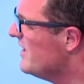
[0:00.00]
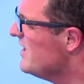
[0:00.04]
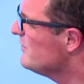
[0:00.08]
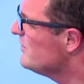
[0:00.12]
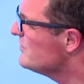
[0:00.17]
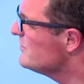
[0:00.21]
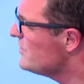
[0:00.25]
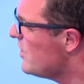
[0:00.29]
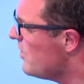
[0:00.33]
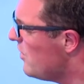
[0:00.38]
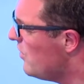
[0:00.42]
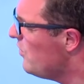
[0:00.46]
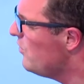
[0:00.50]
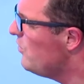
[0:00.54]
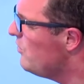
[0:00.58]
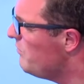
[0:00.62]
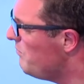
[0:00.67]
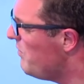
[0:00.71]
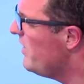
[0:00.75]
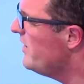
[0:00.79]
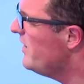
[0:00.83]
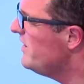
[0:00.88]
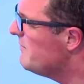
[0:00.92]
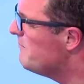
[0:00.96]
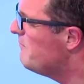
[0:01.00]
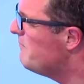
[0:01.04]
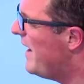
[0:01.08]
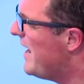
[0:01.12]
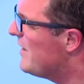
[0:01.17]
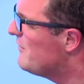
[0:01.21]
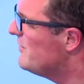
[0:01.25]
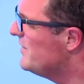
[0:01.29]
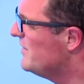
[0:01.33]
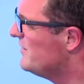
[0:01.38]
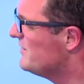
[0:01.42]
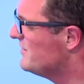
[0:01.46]
There's a whole pile of
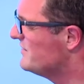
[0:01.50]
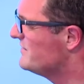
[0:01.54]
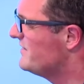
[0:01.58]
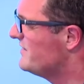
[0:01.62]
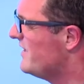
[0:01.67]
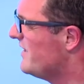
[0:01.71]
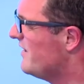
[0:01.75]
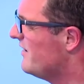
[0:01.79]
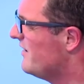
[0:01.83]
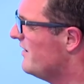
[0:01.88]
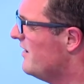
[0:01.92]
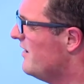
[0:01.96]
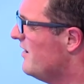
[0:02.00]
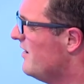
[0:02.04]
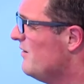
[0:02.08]
barriers there.